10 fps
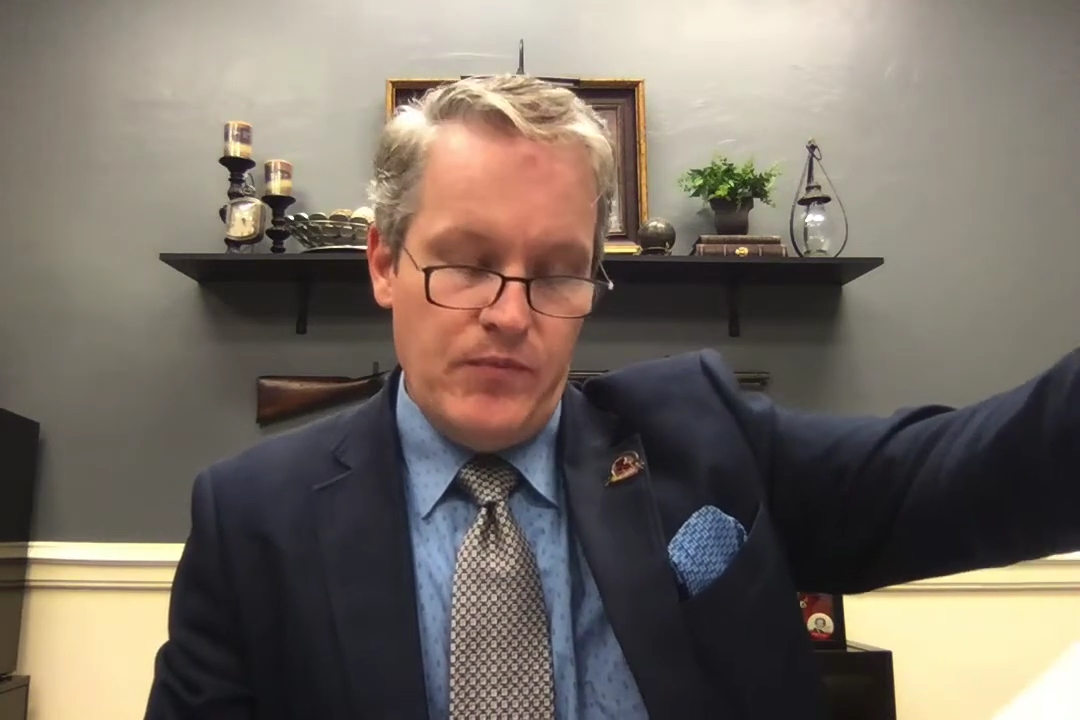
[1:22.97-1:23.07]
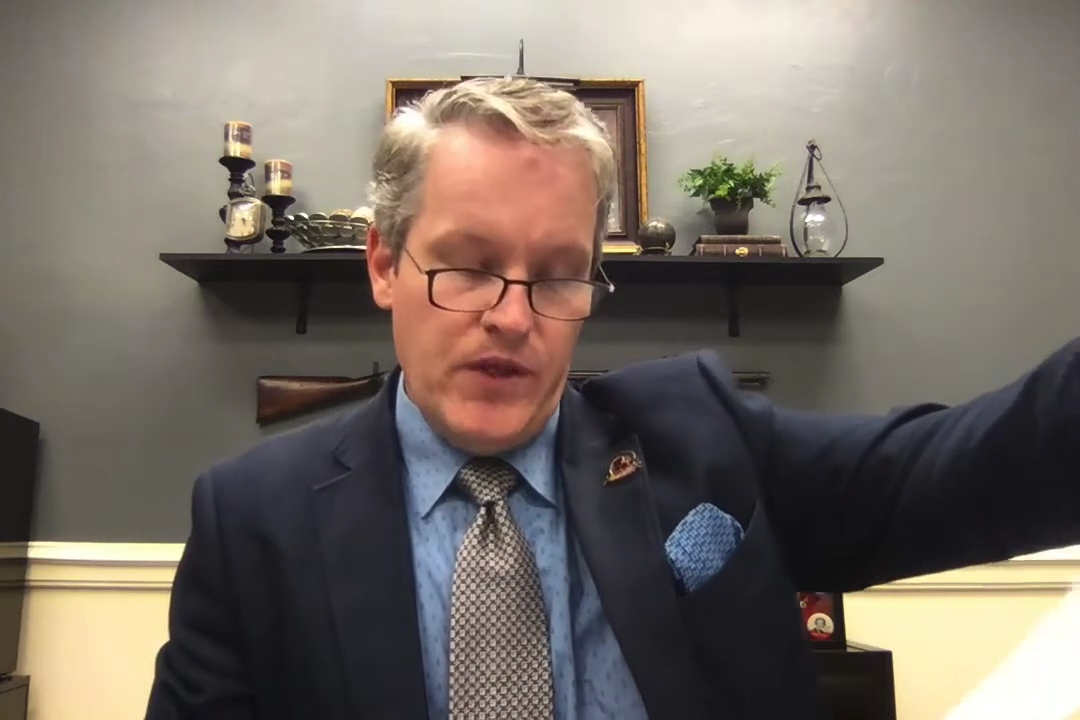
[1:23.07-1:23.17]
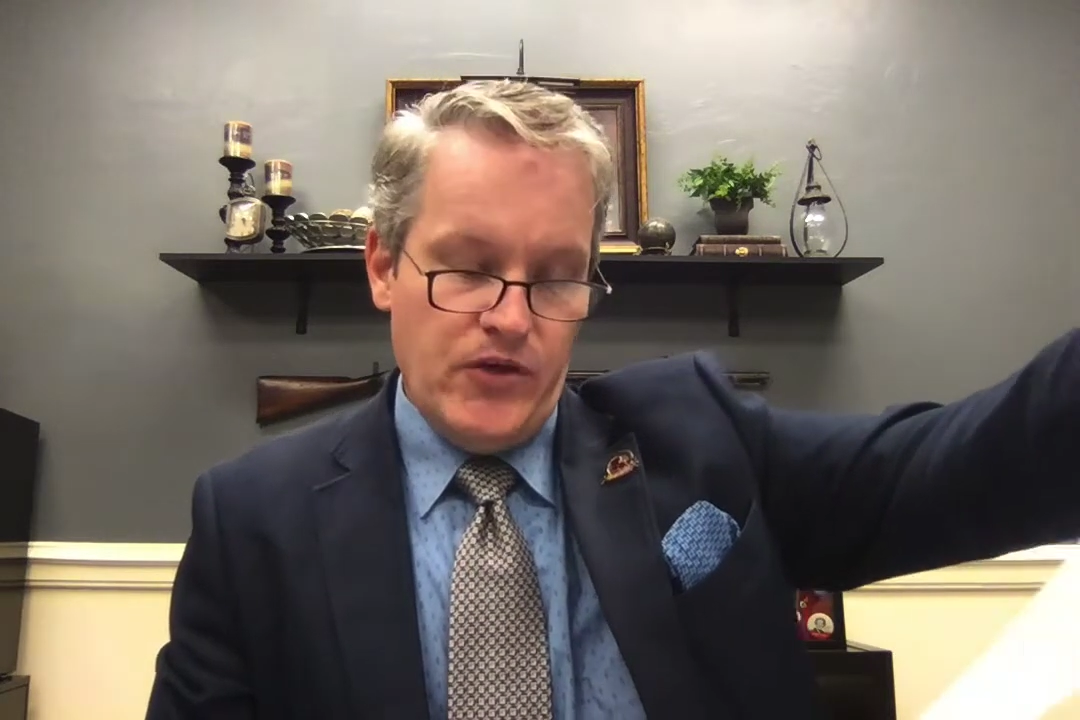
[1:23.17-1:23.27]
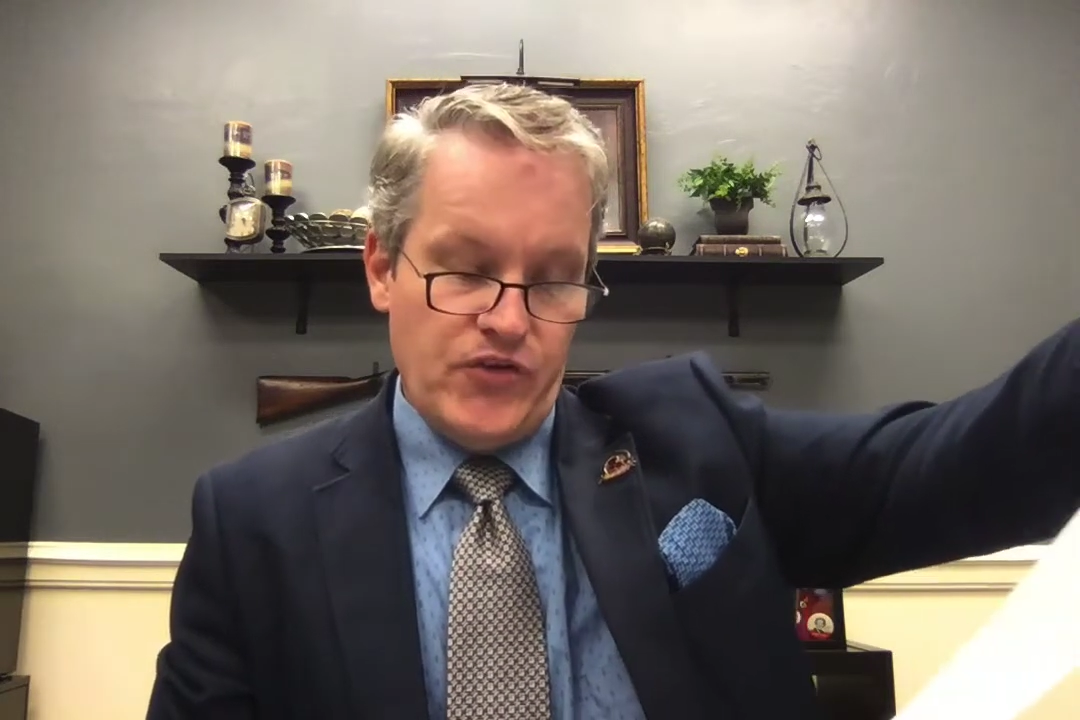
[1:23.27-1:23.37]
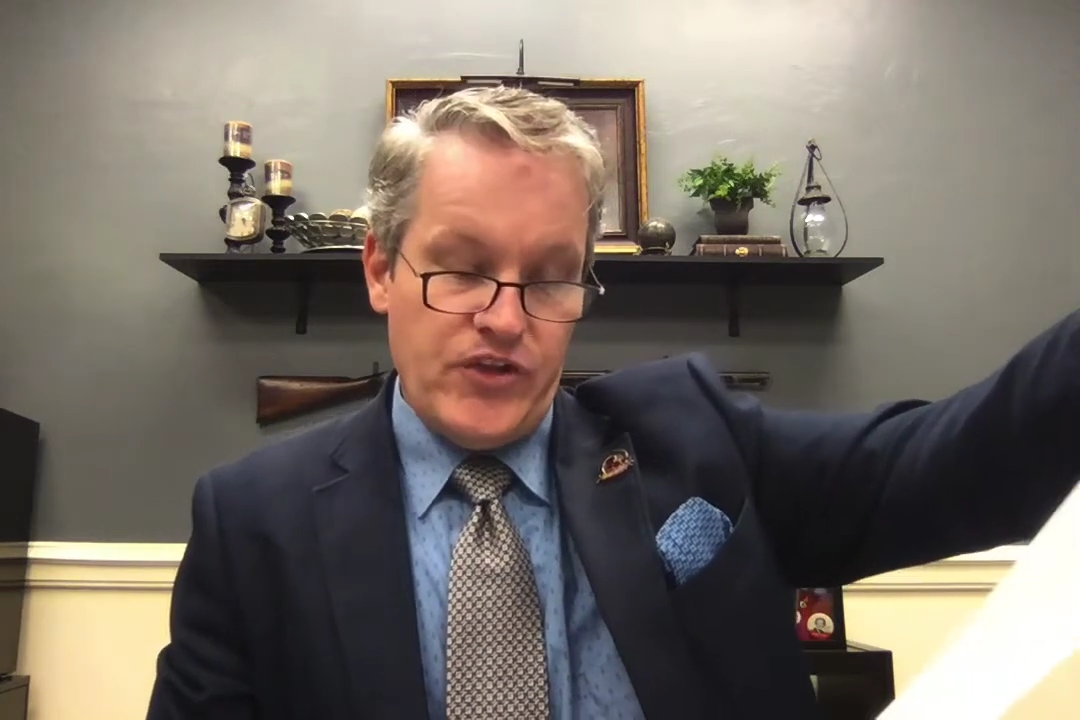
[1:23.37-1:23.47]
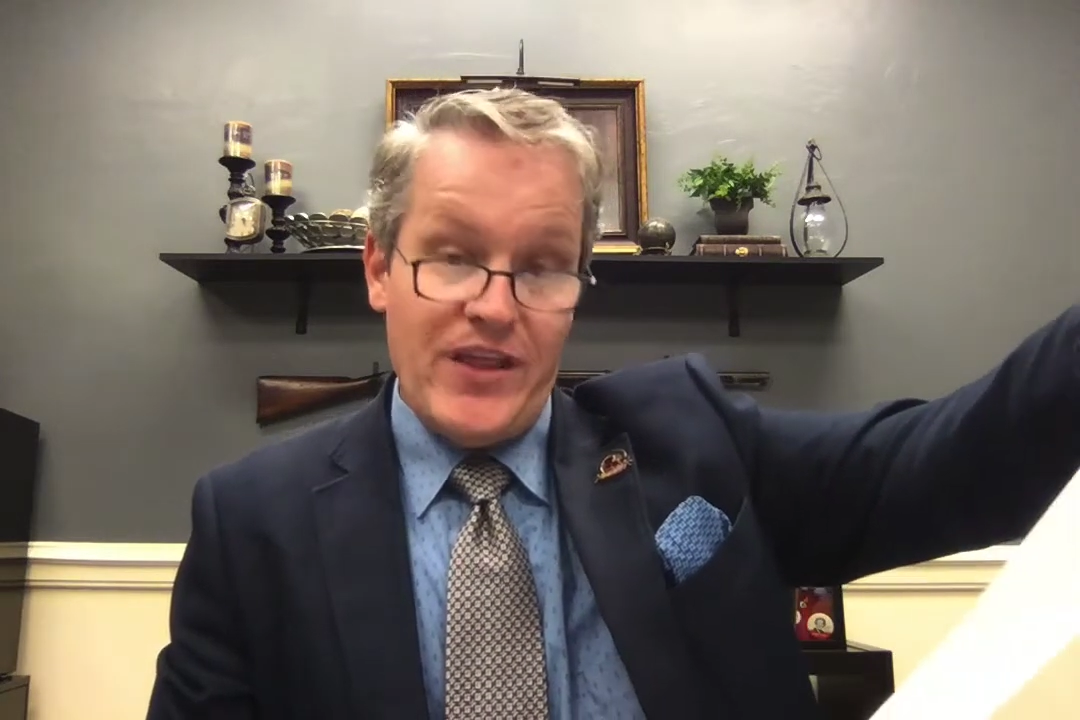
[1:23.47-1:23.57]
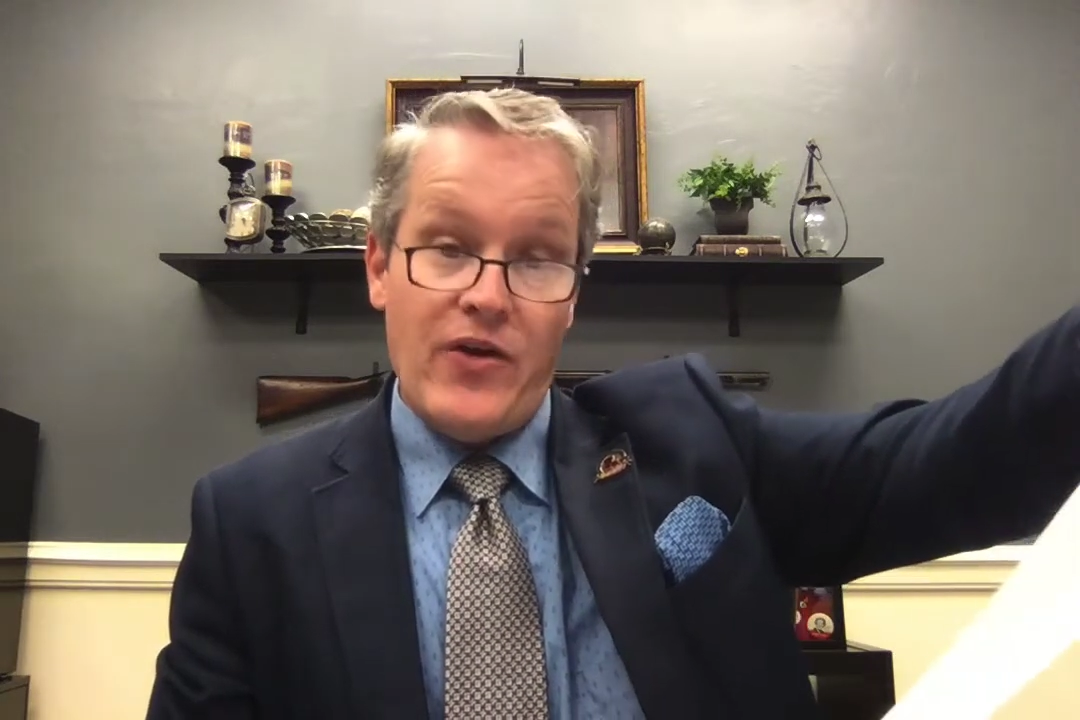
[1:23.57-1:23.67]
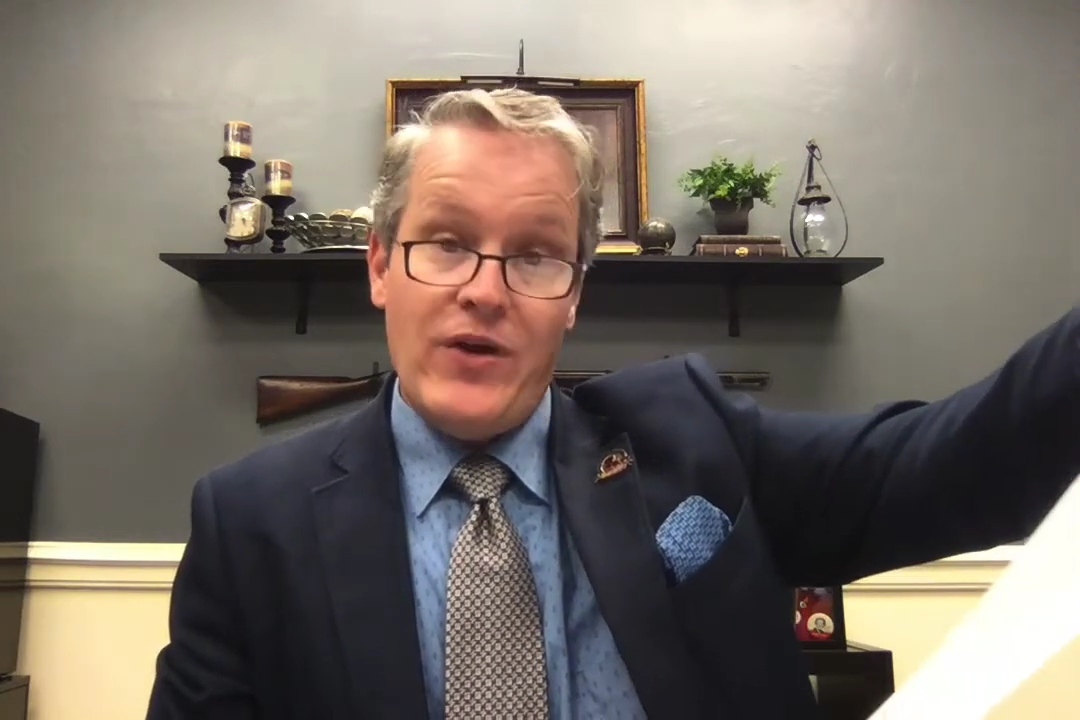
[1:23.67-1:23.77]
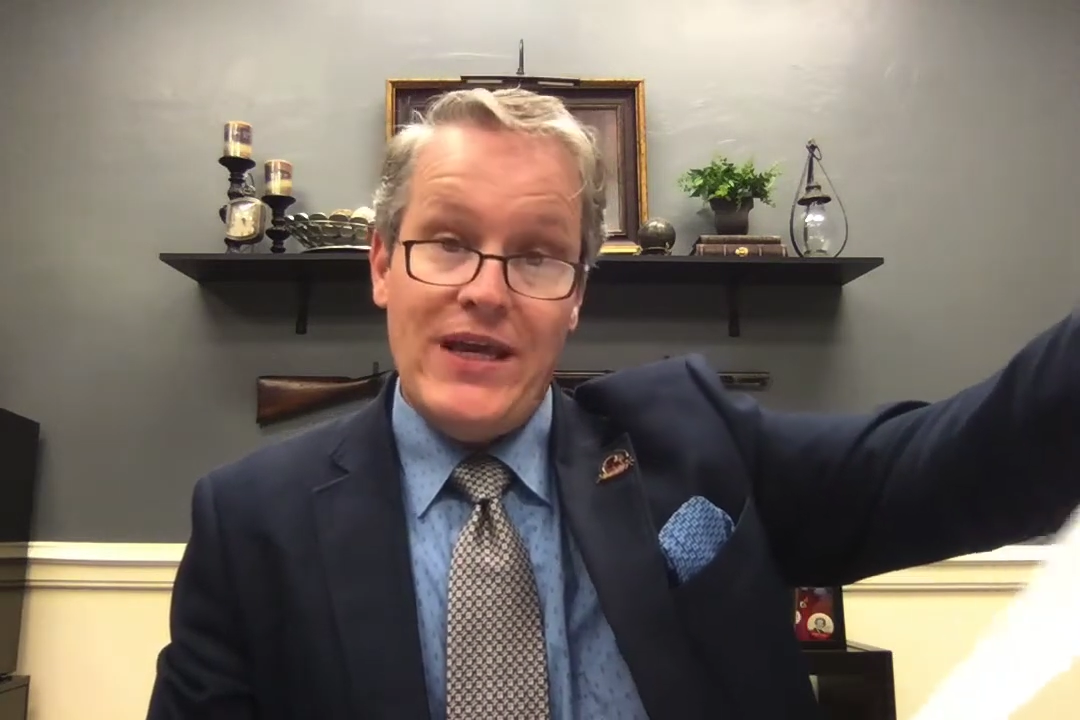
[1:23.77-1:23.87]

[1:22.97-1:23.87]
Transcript: mills that they are